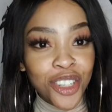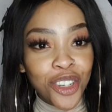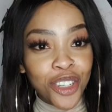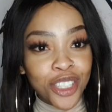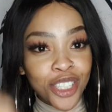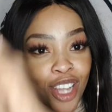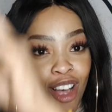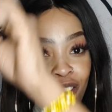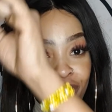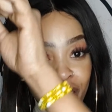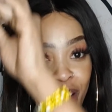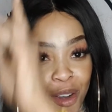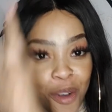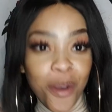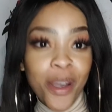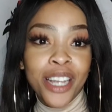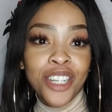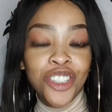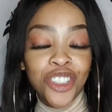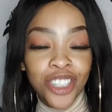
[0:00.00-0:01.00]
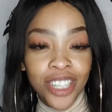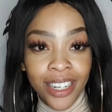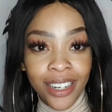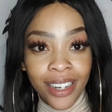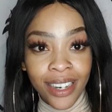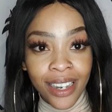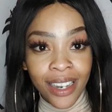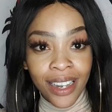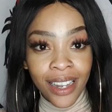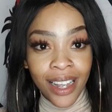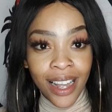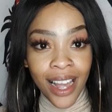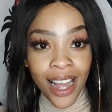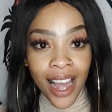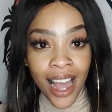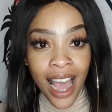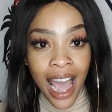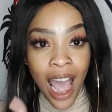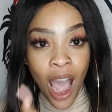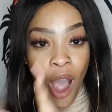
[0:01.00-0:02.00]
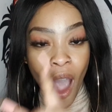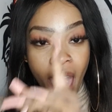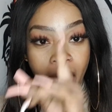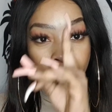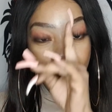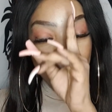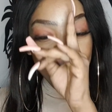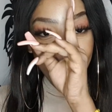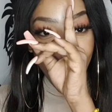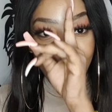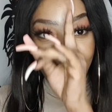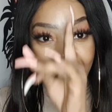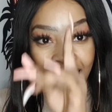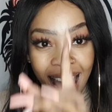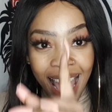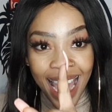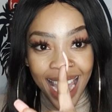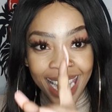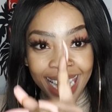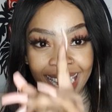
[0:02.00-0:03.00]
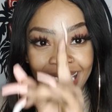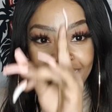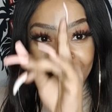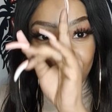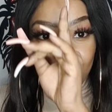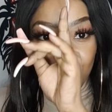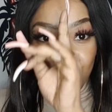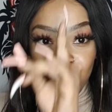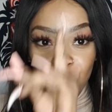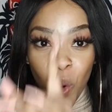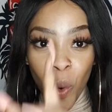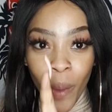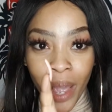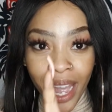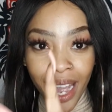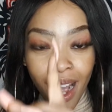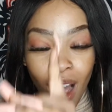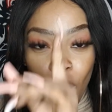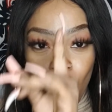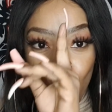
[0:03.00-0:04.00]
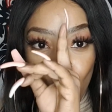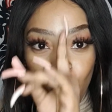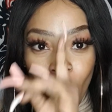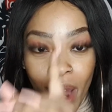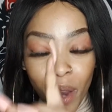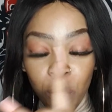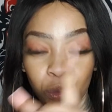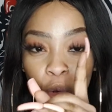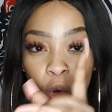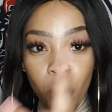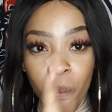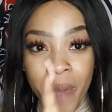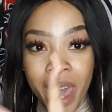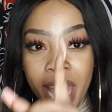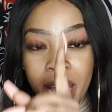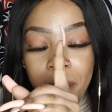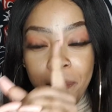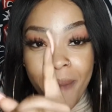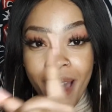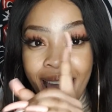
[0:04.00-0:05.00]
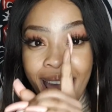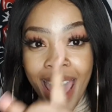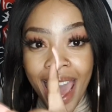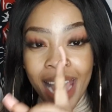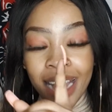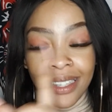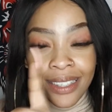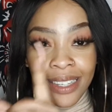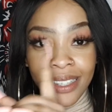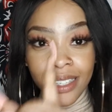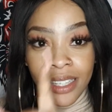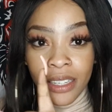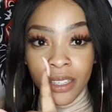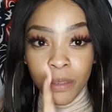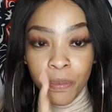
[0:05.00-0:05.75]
yourself a question. Am I doing what will make my ancestors